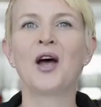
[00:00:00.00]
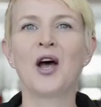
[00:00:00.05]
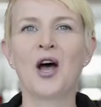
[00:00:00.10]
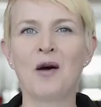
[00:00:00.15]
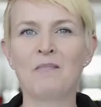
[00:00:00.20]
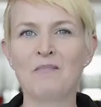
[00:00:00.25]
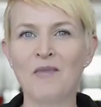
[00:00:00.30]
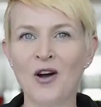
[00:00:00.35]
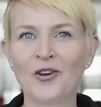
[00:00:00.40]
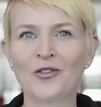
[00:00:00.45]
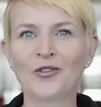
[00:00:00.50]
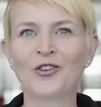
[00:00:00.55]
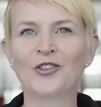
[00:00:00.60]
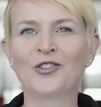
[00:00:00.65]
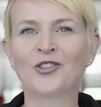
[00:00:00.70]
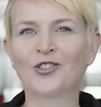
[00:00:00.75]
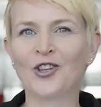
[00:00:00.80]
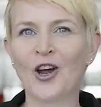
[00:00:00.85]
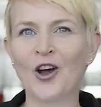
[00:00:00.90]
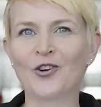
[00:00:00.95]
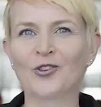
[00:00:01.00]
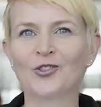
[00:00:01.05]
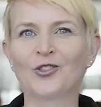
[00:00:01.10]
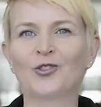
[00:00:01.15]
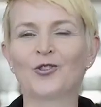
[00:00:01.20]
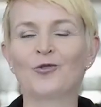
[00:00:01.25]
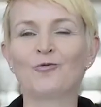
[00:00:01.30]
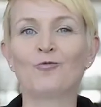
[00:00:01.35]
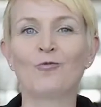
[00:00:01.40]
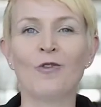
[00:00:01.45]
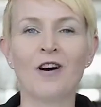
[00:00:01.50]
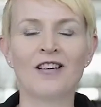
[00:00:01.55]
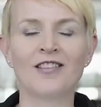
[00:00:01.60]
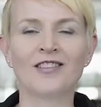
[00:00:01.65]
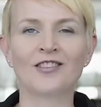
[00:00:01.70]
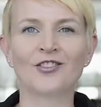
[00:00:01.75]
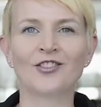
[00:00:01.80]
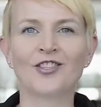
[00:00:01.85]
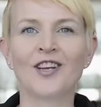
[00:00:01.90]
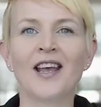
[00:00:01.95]
Among the stocks to
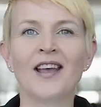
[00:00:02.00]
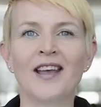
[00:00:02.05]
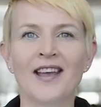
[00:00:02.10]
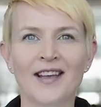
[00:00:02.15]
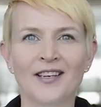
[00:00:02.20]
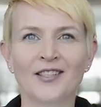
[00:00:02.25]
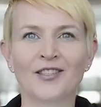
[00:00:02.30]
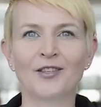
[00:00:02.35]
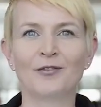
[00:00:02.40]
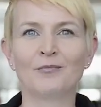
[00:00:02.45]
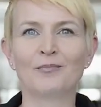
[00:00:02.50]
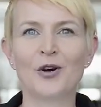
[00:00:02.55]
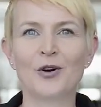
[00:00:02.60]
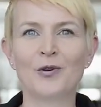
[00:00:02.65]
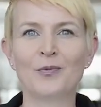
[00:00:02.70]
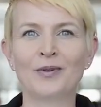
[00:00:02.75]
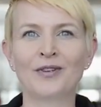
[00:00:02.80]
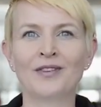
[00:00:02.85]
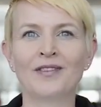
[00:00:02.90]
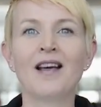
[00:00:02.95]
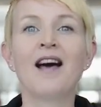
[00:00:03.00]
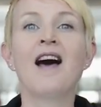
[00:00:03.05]
watch, ExxonMobil